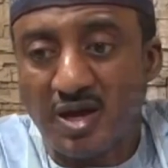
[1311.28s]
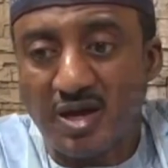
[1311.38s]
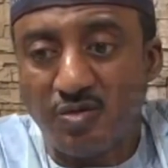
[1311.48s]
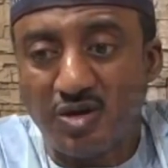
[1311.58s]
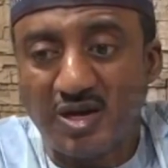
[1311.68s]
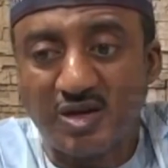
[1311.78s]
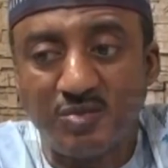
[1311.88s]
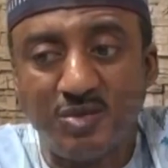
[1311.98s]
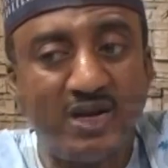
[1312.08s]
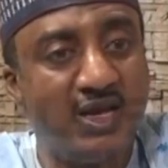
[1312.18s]
and other
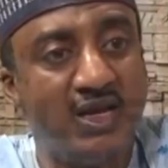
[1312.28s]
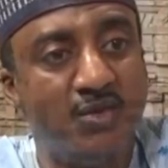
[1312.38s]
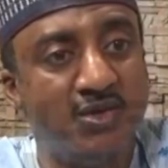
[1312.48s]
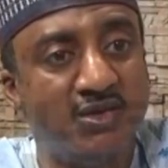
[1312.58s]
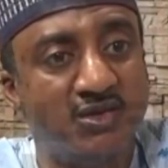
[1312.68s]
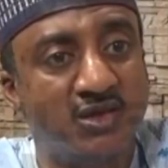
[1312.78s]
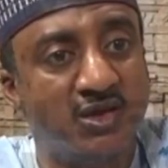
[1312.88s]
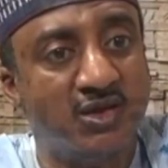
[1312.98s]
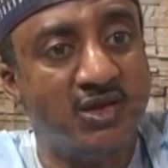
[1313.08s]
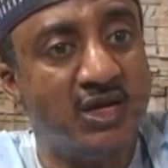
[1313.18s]
criminal elements
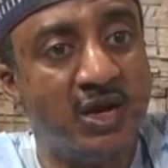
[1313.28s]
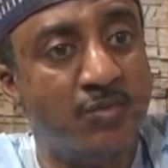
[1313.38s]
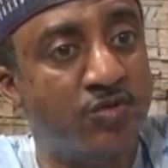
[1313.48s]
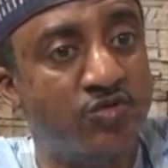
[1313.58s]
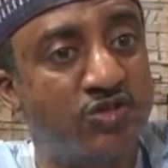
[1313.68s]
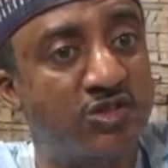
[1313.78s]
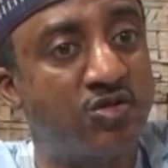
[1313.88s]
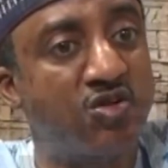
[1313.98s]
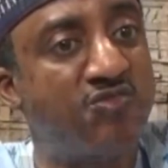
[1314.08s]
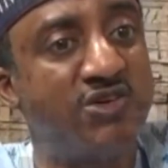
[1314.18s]
that are producing
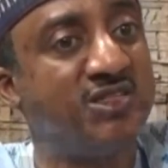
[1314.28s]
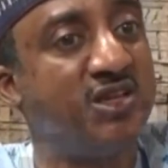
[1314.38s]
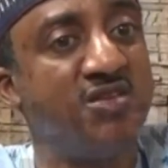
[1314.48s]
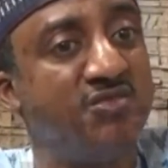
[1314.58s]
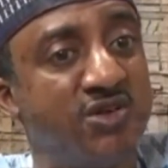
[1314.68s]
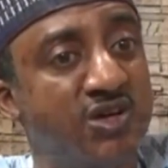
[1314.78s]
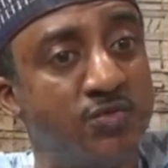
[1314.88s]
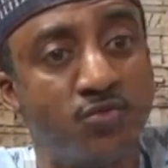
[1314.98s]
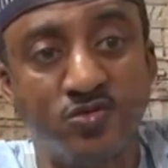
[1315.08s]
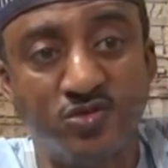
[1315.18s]
orphans every day,
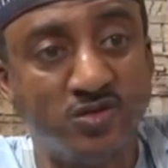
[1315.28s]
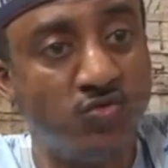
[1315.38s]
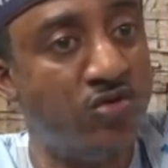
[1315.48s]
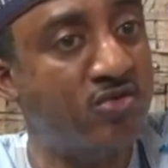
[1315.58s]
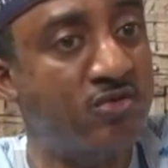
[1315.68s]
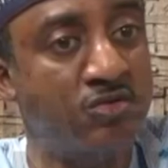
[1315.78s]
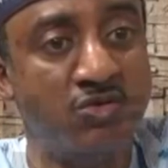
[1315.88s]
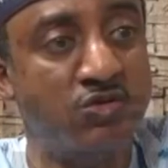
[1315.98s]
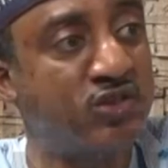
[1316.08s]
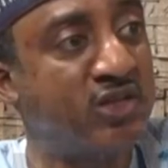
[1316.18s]
producing
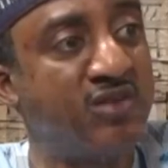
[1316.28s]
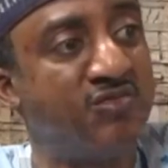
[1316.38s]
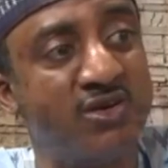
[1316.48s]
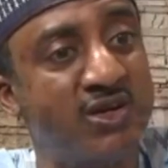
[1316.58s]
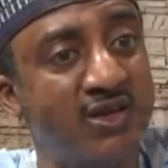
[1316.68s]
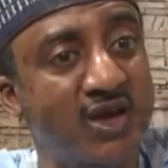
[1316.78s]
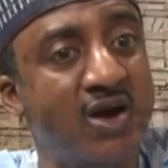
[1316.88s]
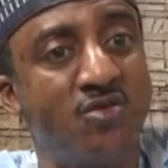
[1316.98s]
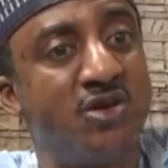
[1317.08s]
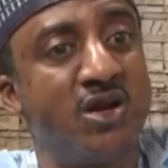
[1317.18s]
widows every day, are
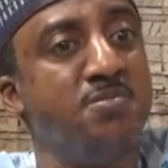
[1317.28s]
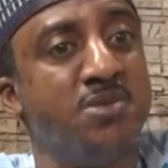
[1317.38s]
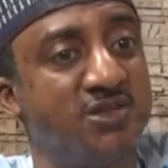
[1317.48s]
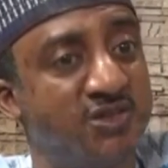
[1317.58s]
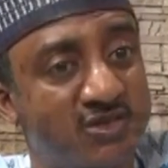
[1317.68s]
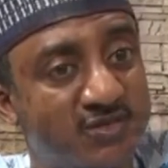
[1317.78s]
on rampage.